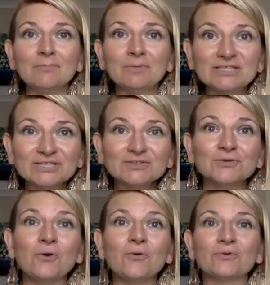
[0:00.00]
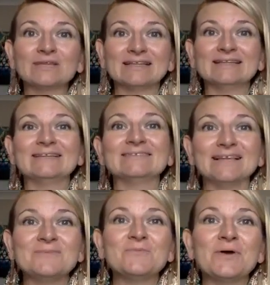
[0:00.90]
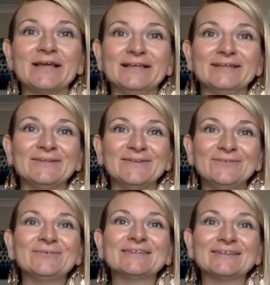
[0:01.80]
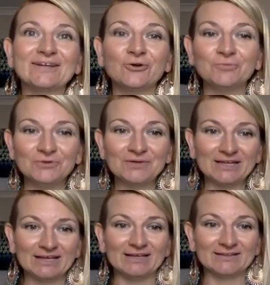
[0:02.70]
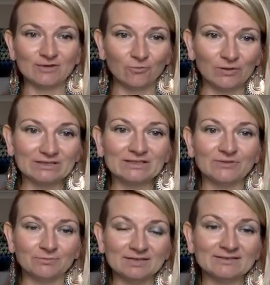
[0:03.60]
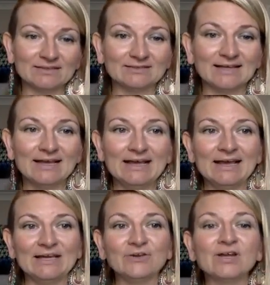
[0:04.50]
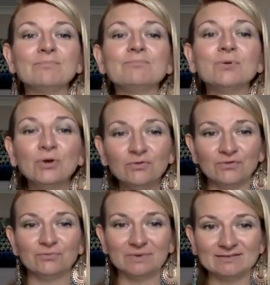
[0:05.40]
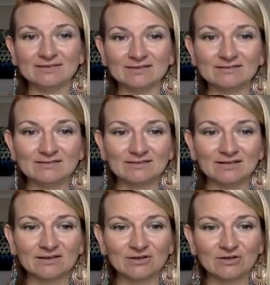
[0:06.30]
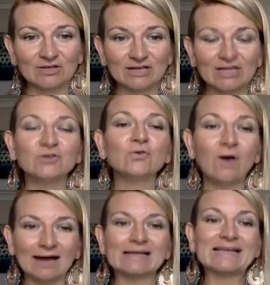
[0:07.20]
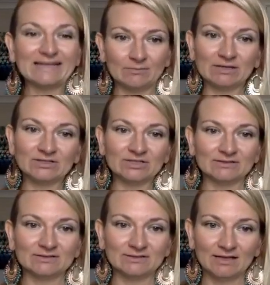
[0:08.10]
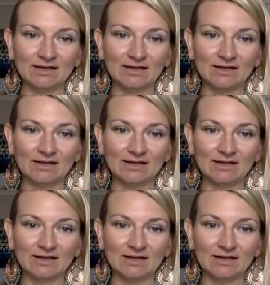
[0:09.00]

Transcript: But just know that in the same way, you can communicate with your business. You can birth your business into higher dimensions.